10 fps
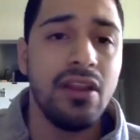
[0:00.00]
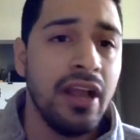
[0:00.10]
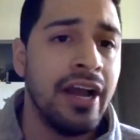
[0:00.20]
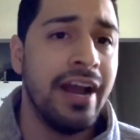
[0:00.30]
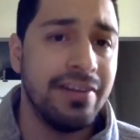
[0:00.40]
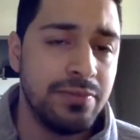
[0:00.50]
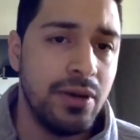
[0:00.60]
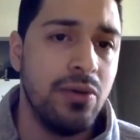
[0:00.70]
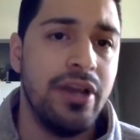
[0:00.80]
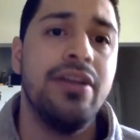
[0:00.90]
I have
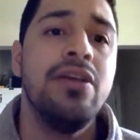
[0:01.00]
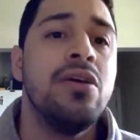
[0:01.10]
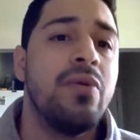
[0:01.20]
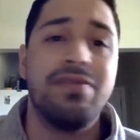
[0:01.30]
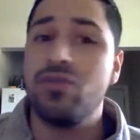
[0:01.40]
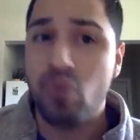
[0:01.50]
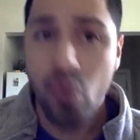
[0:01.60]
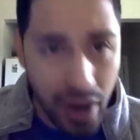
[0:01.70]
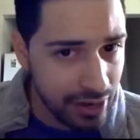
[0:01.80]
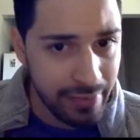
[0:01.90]
spoken. We have a
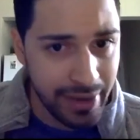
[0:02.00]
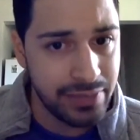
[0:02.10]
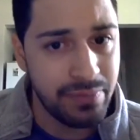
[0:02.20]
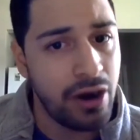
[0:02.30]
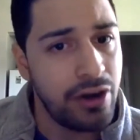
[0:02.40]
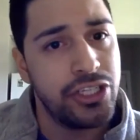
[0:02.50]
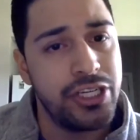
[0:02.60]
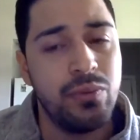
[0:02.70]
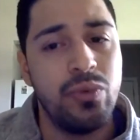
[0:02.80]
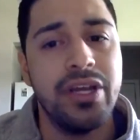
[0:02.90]
great, amazing
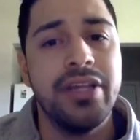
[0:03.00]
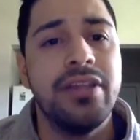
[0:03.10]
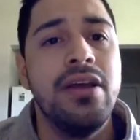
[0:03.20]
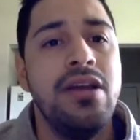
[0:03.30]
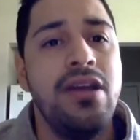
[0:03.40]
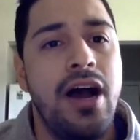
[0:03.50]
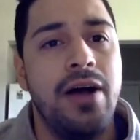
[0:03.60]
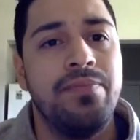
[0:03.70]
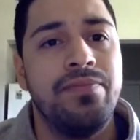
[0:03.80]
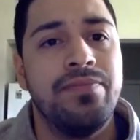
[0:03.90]
partnership with
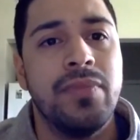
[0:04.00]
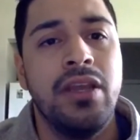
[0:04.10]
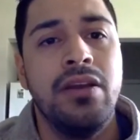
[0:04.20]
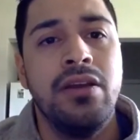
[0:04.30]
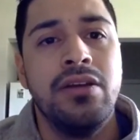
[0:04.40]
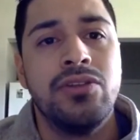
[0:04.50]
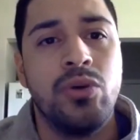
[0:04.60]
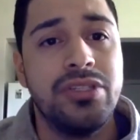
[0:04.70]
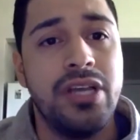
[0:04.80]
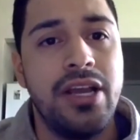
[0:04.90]
um,
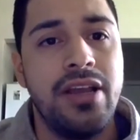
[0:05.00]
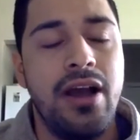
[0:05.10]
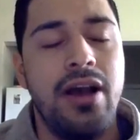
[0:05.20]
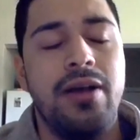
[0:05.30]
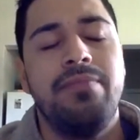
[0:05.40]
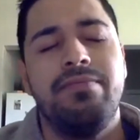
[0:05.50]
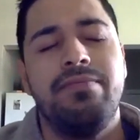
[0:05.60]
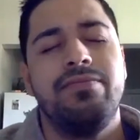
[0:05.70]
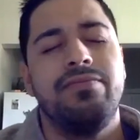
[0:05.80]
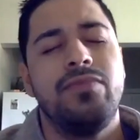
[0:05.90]
Tulsa um,
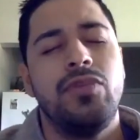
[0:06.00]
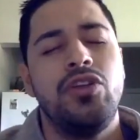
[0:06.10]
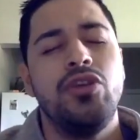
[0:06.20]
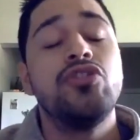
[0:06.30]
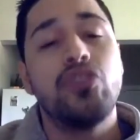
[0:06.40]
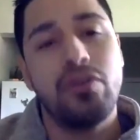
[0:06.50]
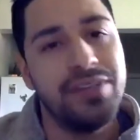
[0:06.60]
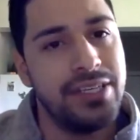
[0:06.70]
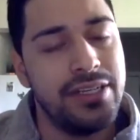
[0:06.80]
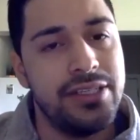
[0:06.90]
Youth
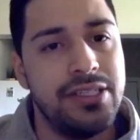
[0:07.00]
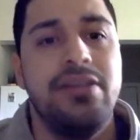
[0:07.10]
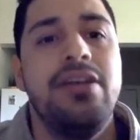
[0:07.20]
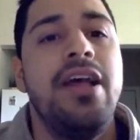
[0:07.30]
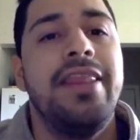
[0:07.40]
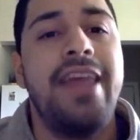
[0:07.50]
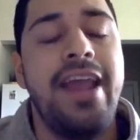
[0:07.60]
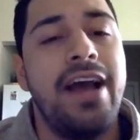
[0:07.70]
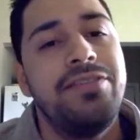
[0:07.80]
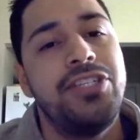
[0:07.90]
Services, they
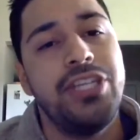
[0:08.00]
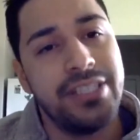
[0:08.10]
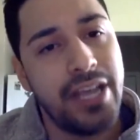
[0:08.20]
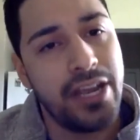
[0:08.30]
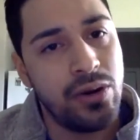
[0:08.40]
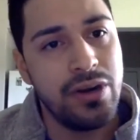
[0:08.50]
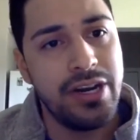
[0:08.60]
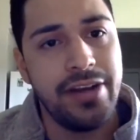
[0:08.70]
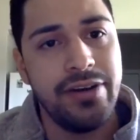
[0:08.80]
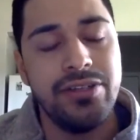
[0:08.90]
have GSA
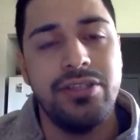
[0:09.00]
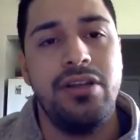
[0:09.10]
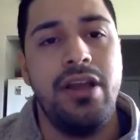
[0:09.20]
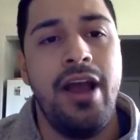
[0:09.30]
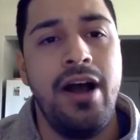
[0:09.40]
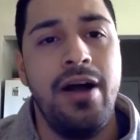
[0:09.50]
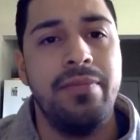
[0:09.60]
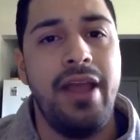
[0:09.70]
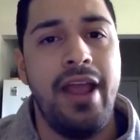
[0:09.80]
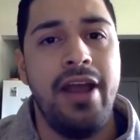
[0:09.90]
coordinators
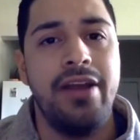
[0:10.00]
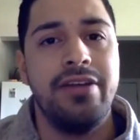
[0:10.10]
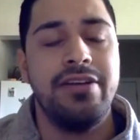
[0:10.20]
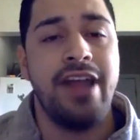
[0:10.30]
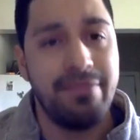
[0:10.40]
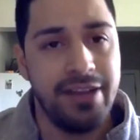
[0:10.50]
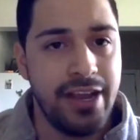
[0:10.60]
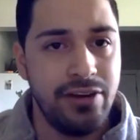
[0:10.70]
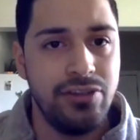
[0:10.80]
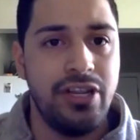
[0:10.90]
um, and
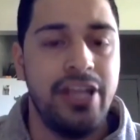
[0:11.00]
navigators.